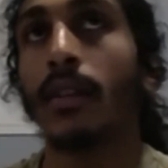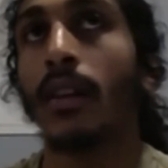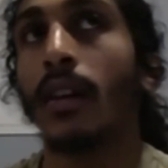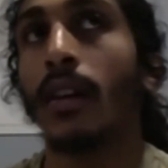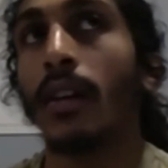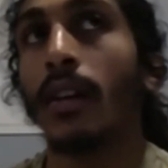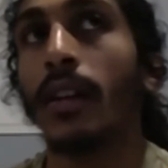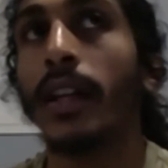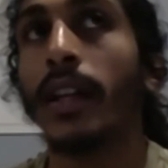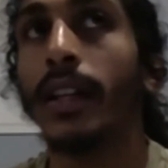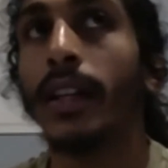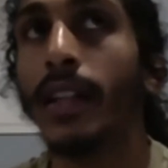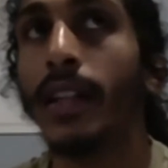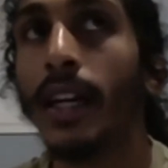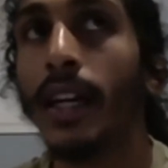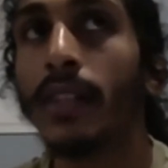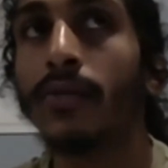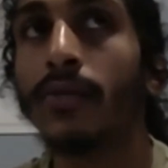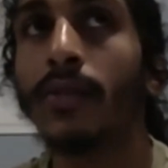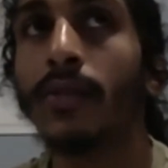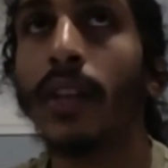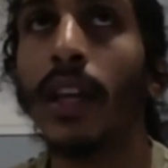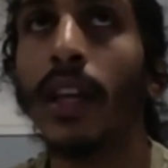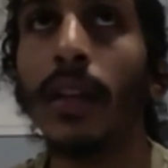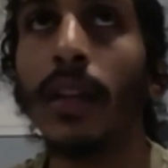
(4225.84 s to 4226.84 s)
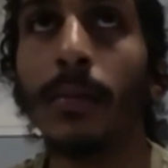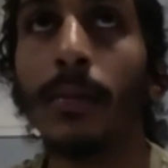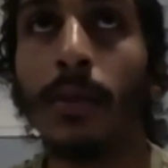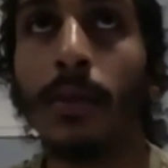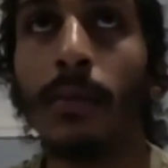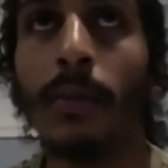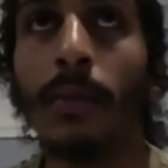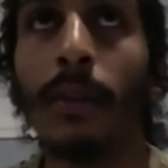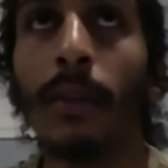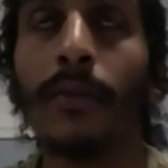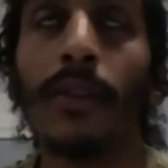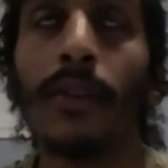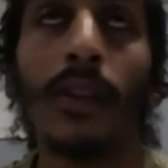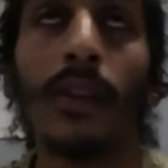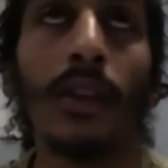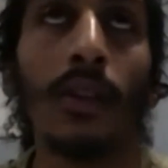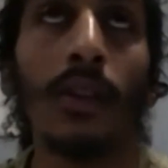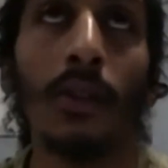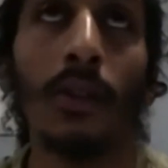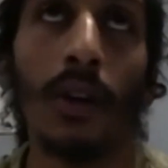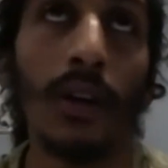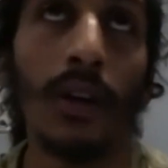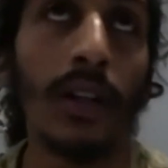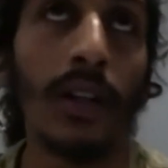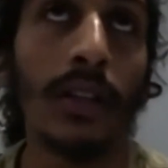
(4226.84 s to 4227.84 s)
like that's relatable. But for the
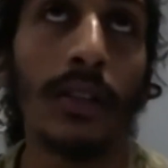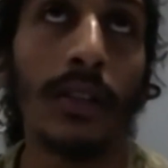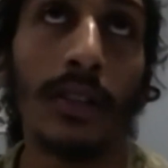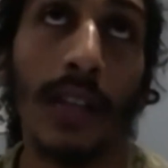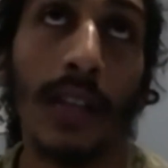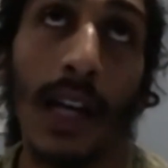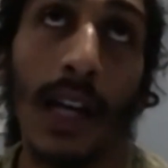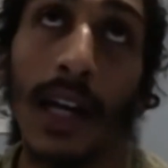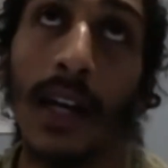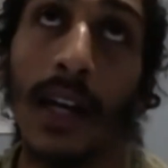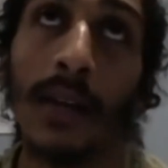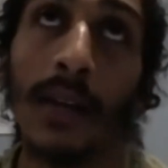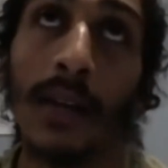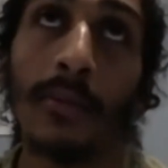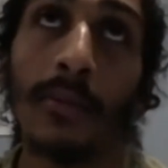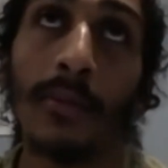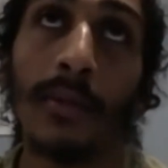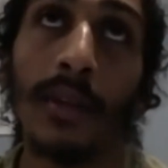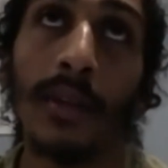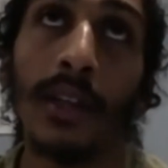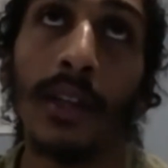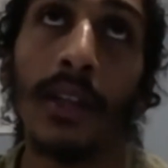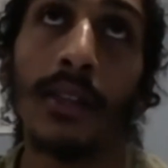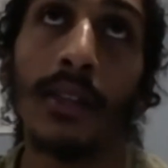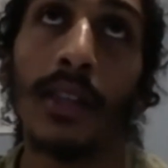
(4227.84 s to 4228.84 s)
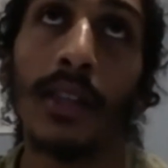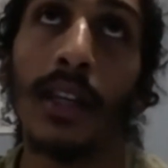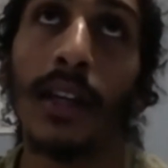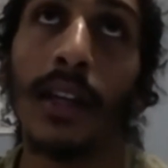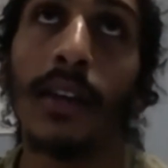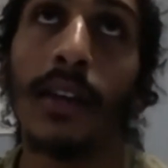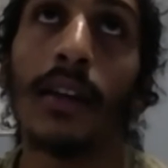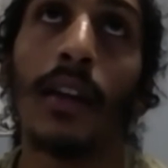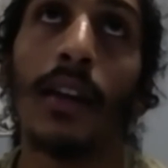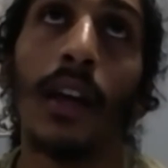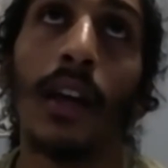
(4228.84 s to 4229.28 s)
longest time, because like